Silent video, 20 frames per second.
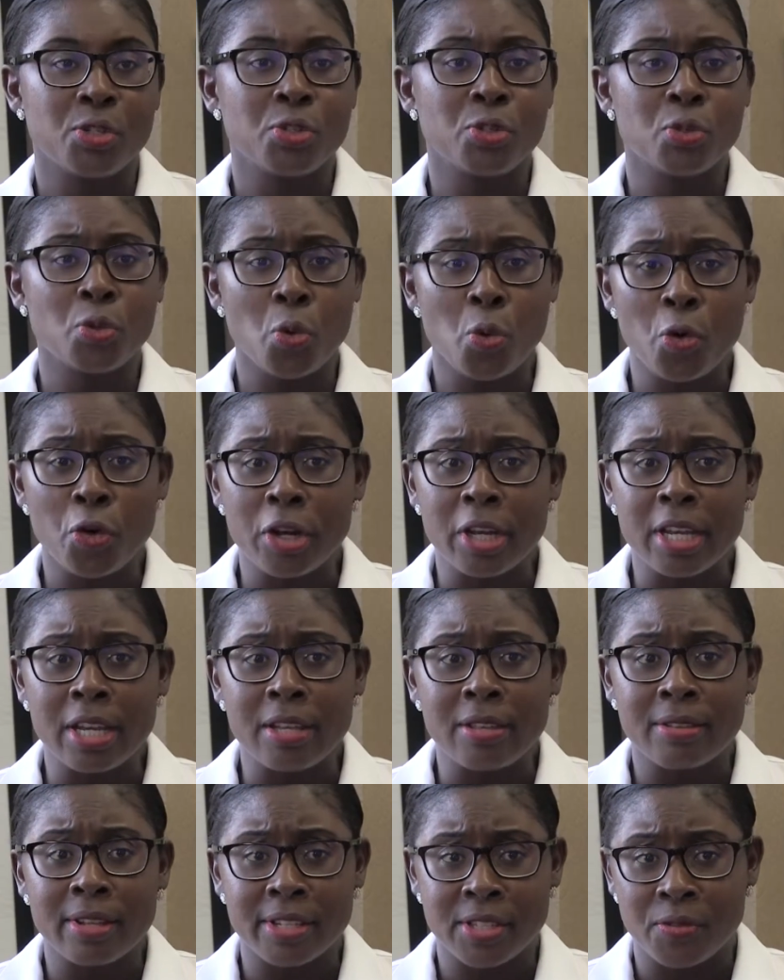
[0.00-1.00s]

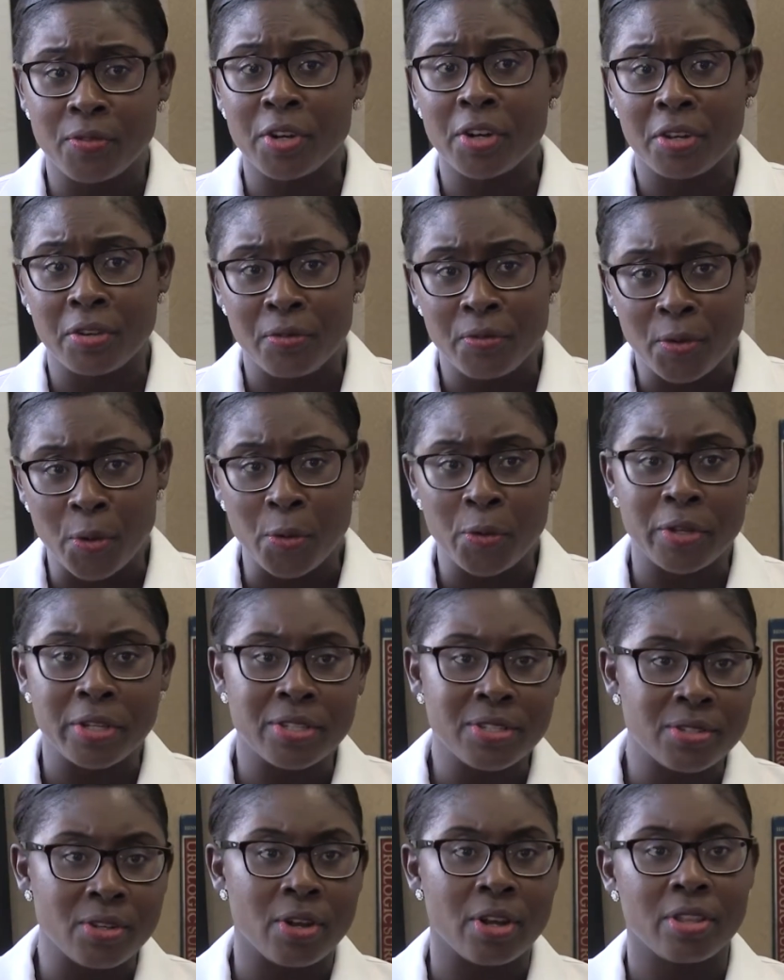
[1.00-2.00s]
story that's very
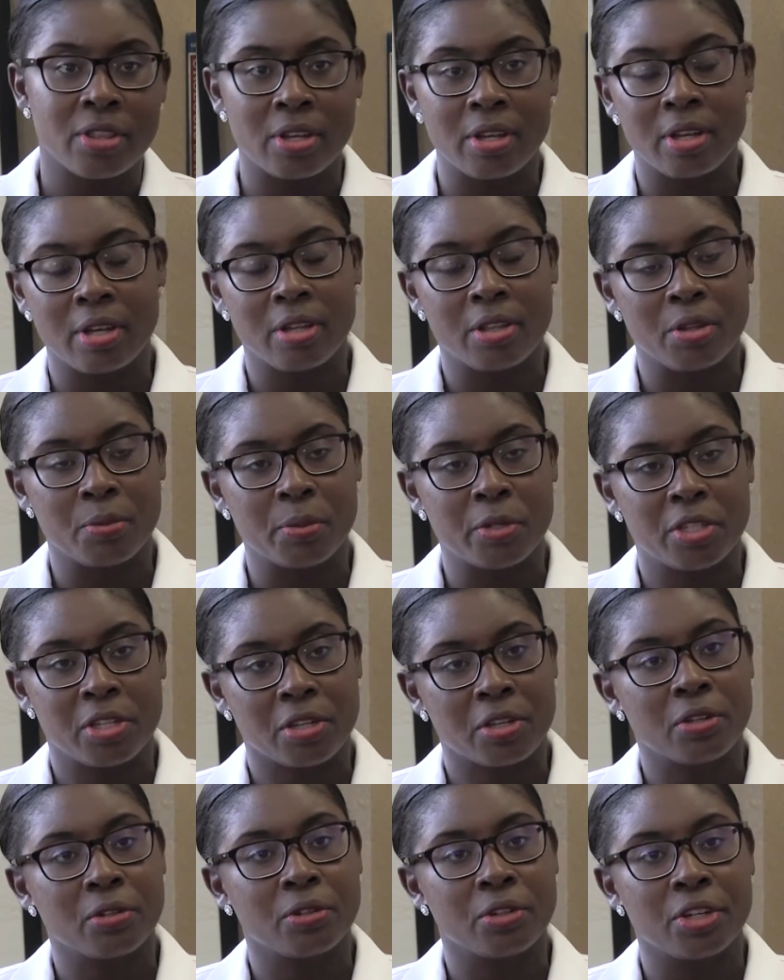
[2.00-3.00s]
focused on the, the
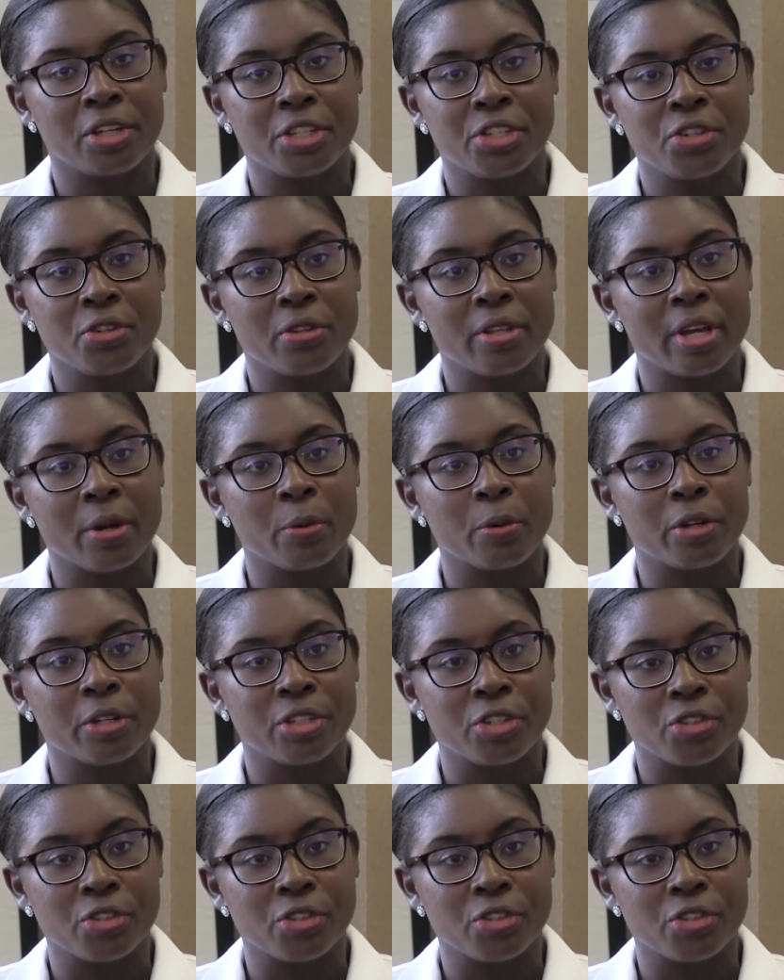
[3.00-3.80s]
particular issue that we're